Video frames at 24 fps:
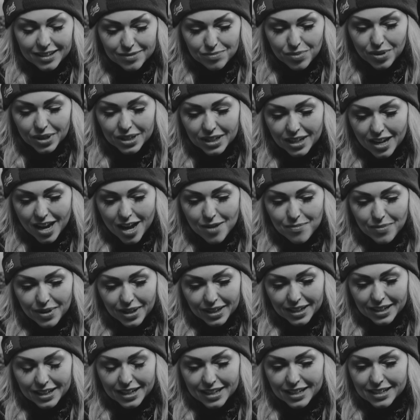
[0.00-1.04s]
put it up,
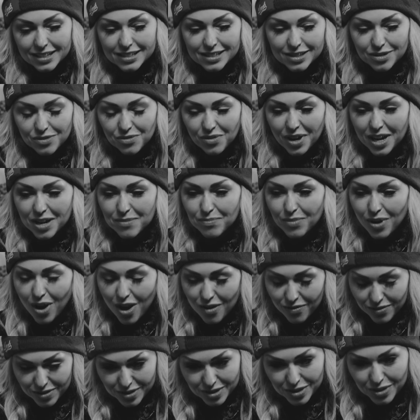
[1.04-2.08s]
and it kicks the ramp
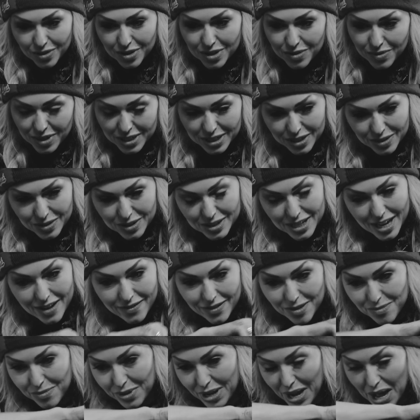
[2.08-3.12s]
off, and so he went to go save
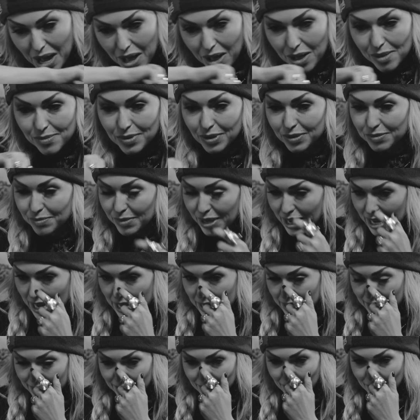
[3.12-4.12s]
it, but elbowed me in the